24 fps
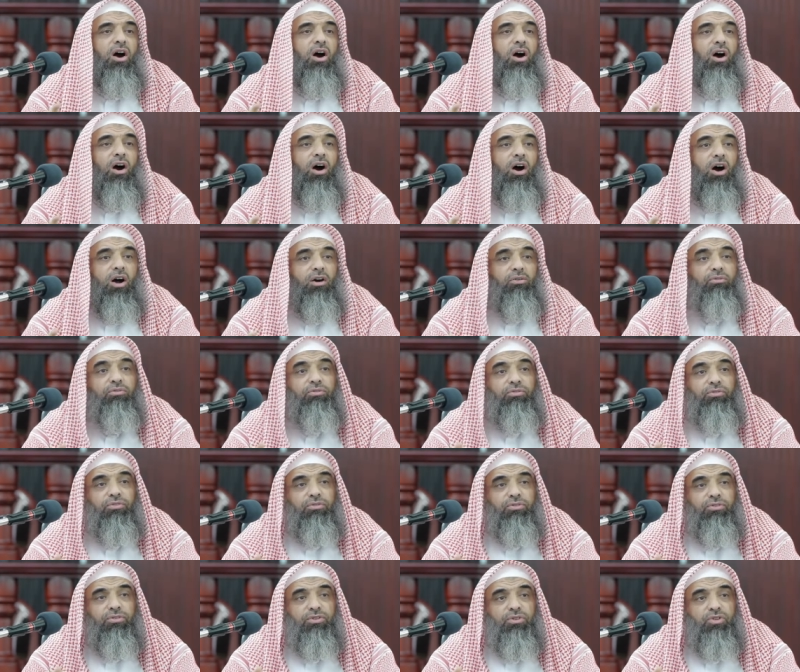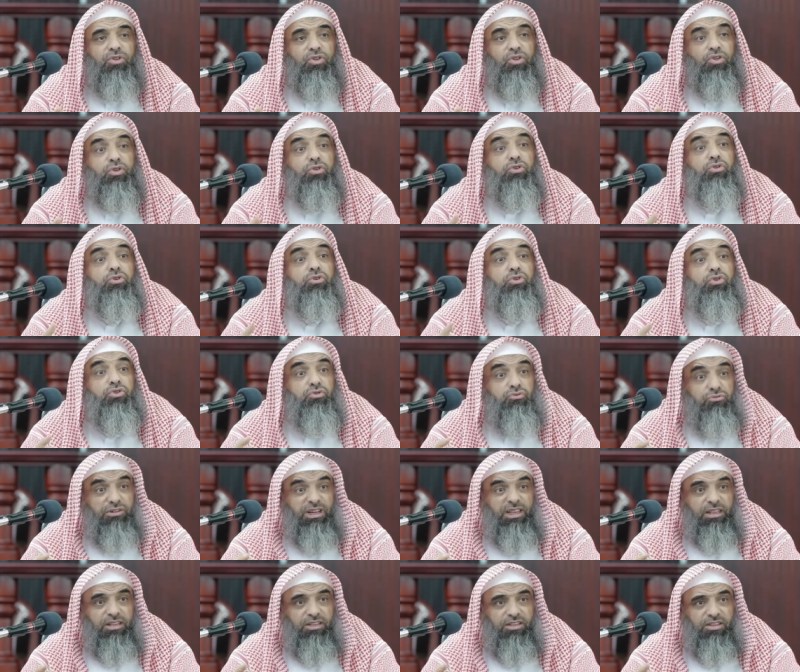of
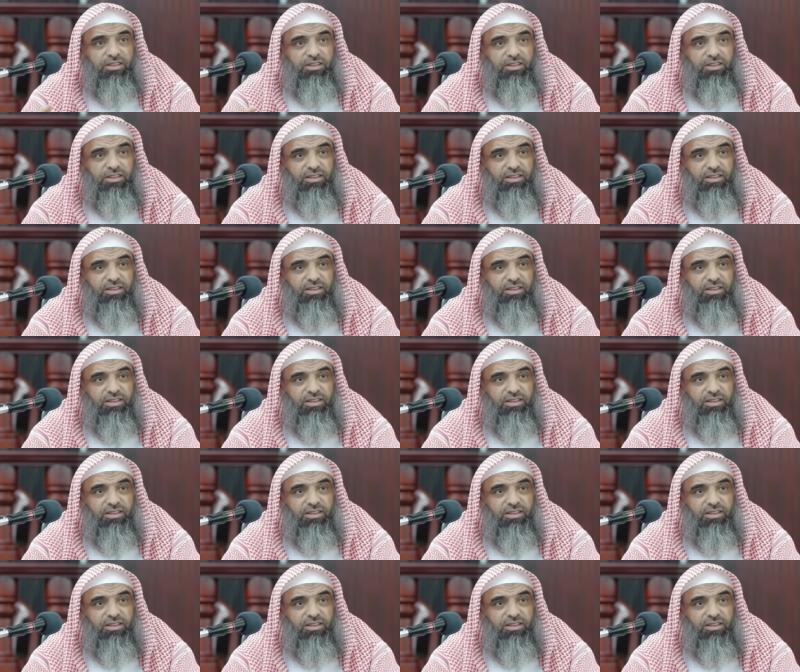strength,